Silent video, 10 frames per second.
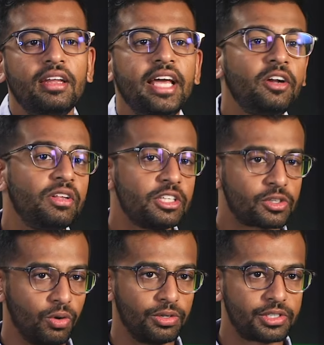Later in this
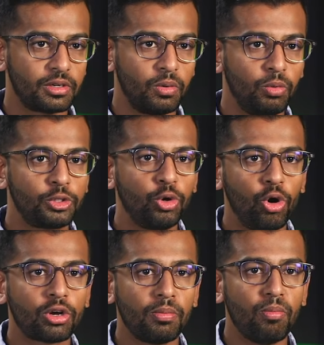course, we'll
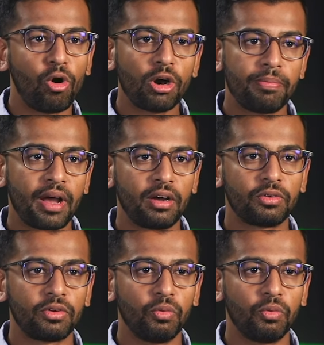talk more about